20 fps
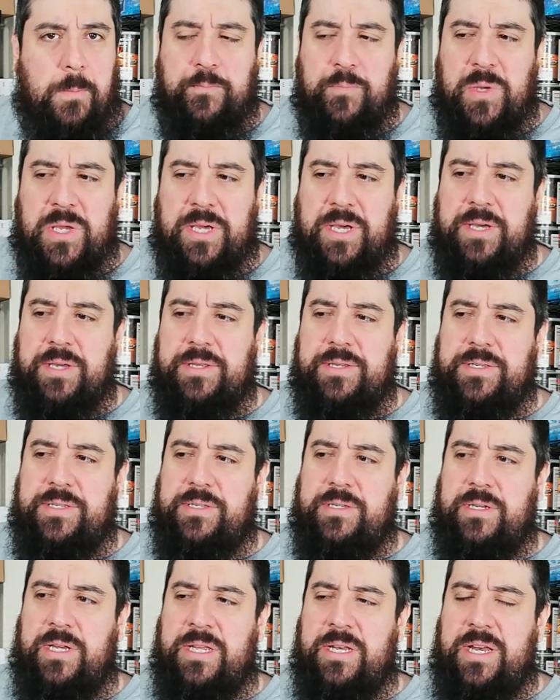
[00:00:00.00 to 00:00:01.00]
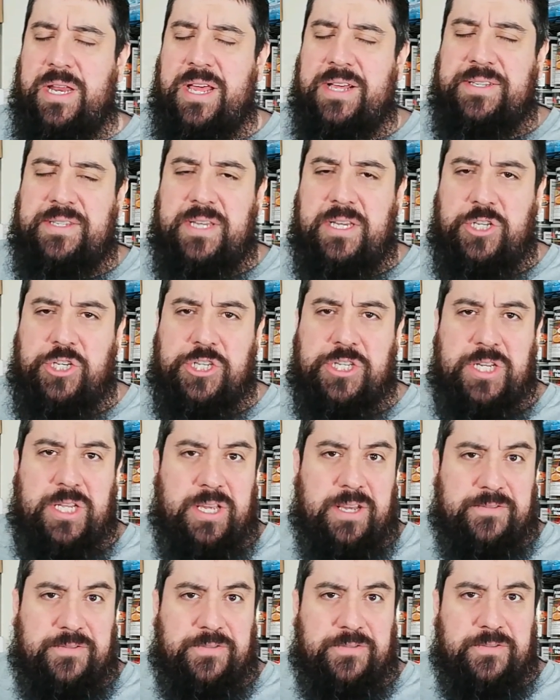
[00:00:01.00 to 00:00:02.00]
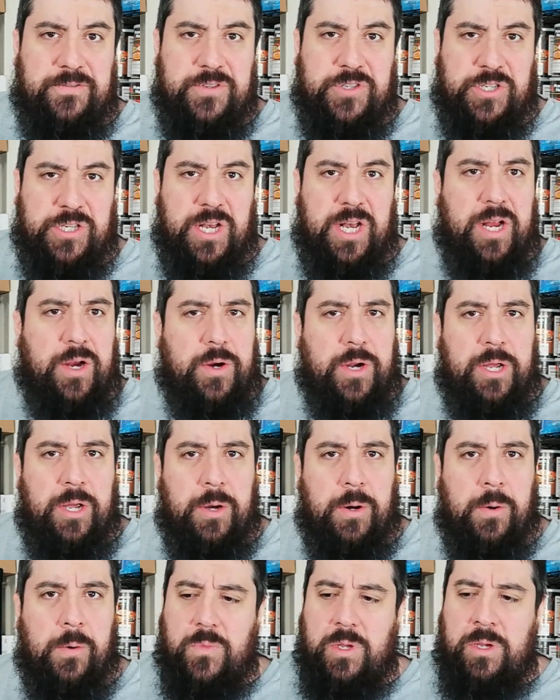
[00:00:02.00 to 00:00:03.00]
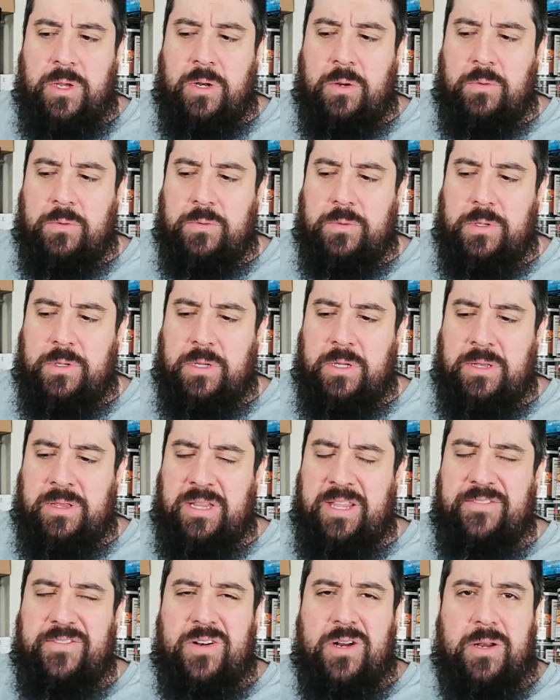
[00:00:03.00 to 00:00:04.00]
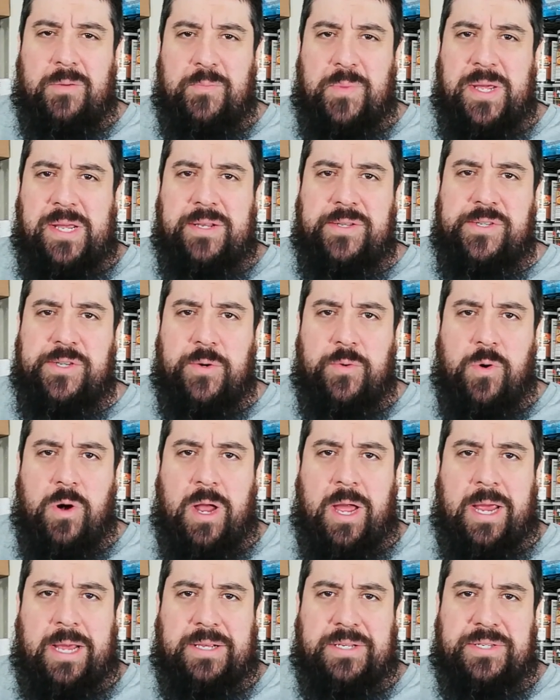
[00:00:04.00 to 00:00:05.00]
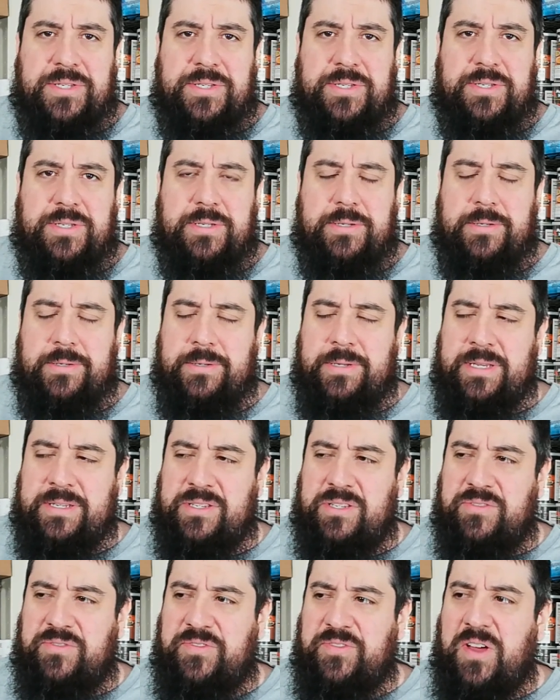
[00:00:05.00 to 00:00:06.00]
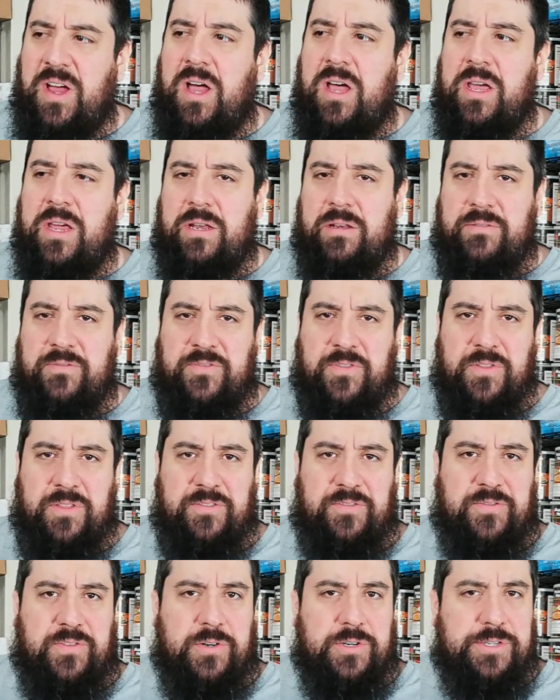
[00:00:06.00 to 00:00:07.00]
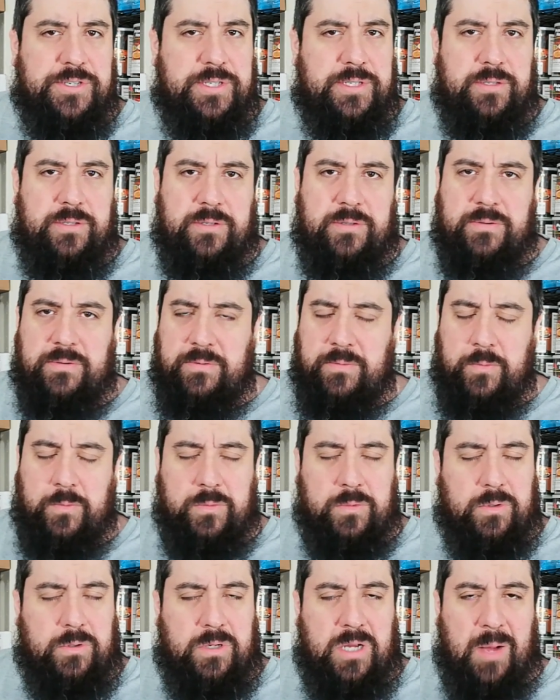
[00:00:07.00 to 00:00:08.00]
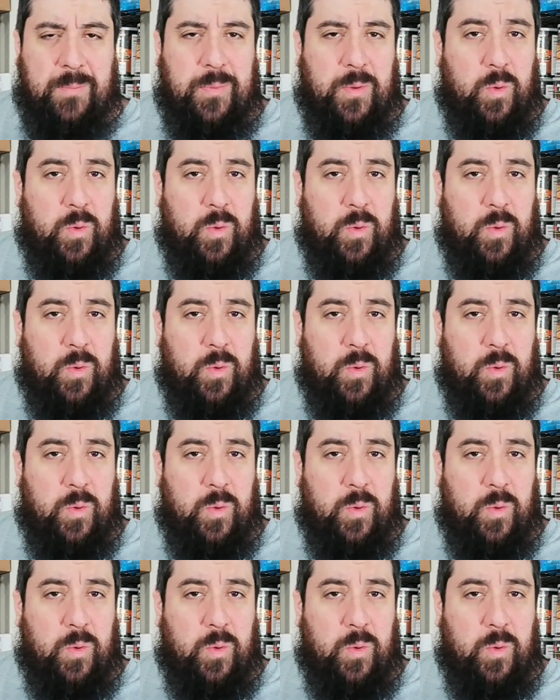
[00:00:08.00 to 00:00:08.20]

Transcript: Because in an SHTF scenario, you know, living on beans and rice is fine for the first couple